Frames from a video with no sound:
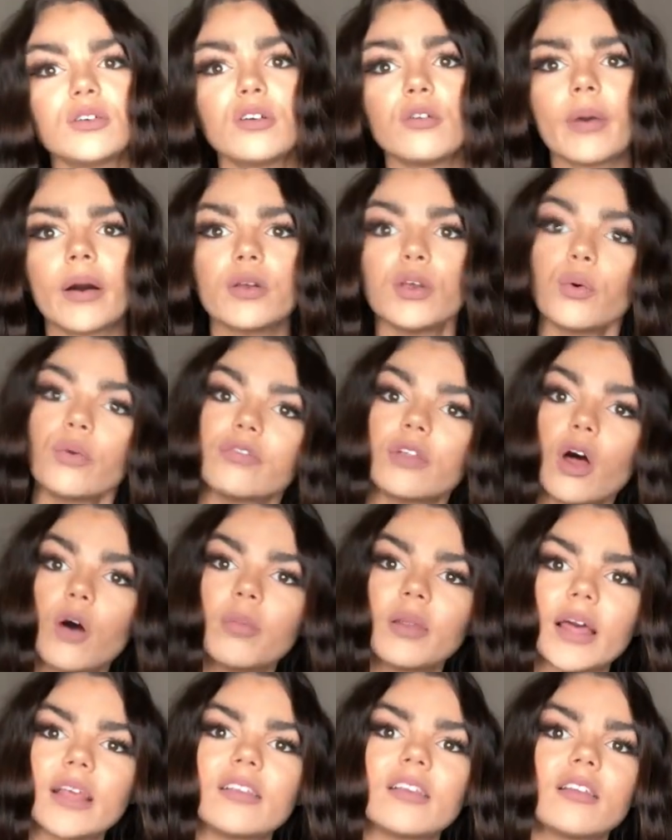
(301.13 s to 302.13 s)
know about you, with a lot
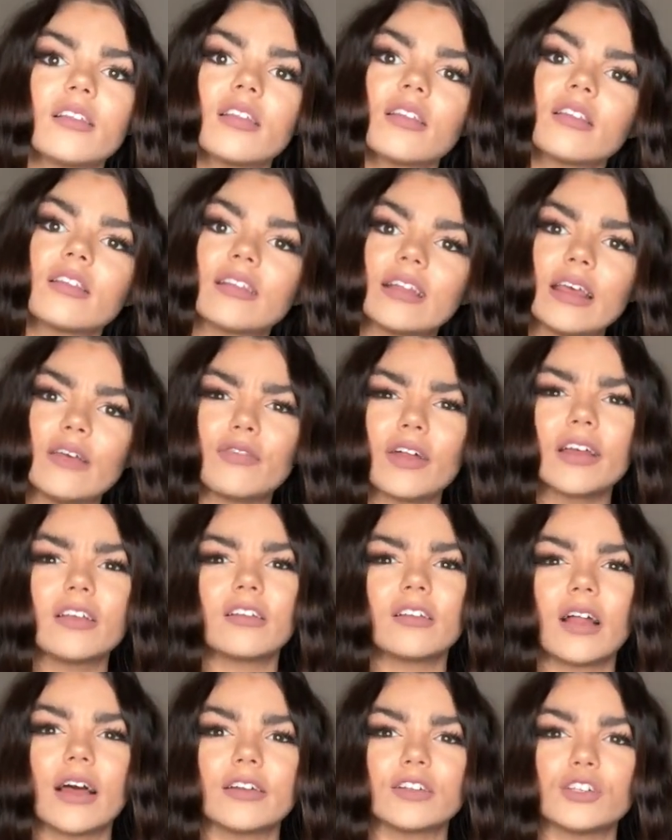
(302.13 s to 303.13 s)
of blazers, that the sleeve
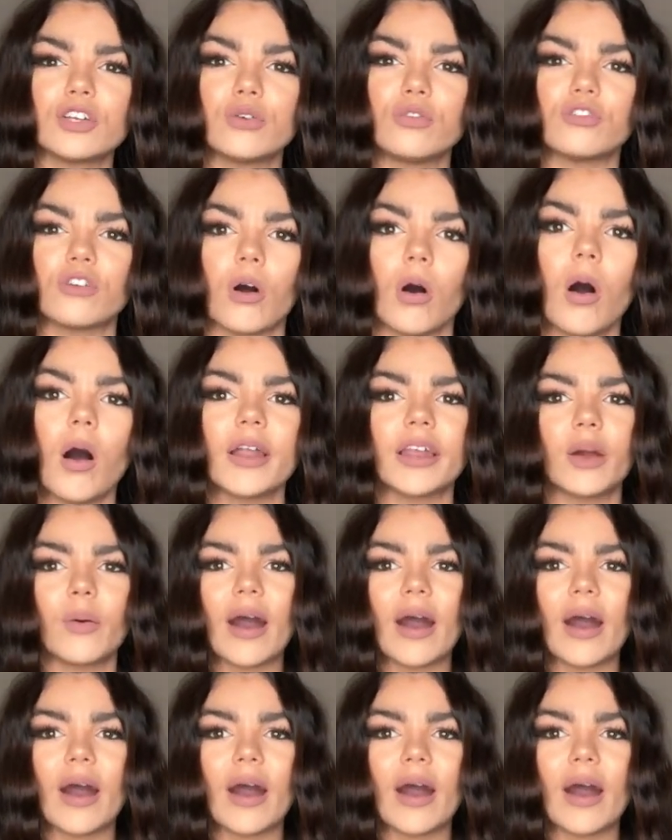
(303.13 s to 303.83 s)
lengths are like too short. I know I